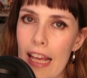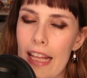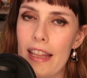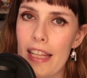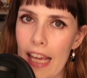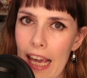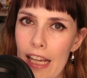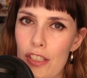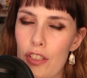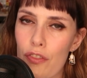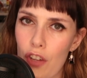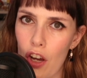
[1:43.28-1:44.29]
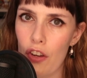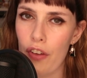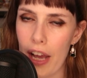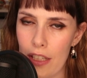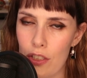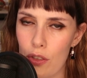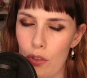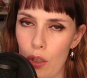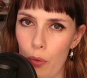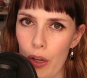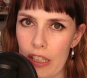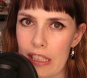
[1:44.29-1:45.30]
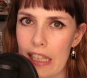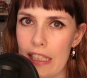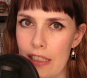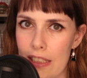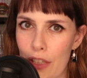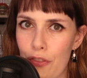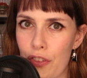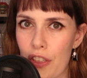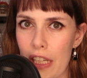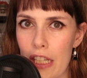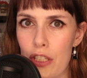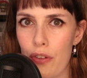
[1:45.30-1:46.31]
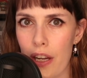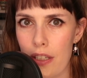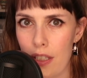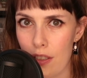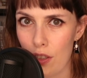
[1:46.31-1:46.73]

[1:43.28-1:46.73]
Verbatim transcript: In the case of God of High School, it works a little differently. Director